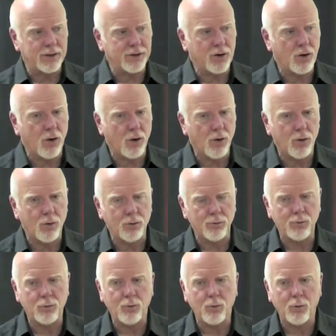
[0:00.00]
in your
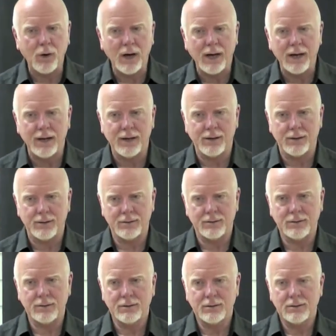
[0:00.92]
own way.
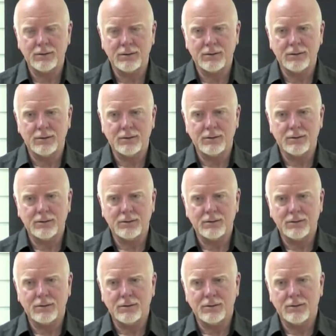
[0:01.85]

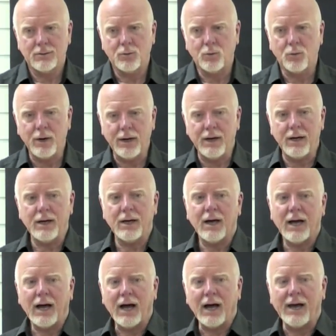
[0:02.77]
We
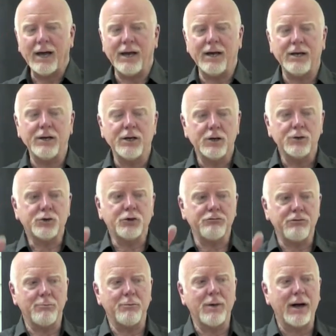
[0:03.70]
are here
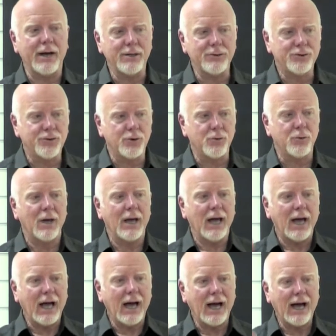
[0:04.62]
to remind you
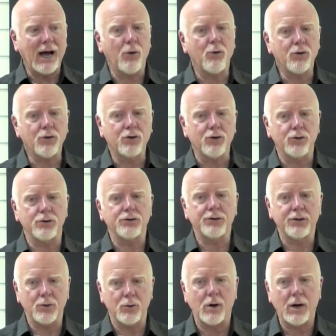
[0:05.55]
how good
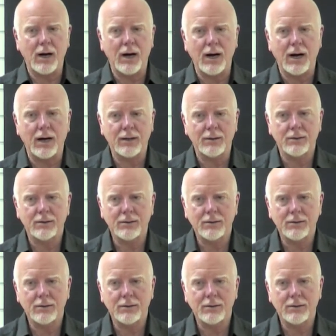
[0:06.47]
you are.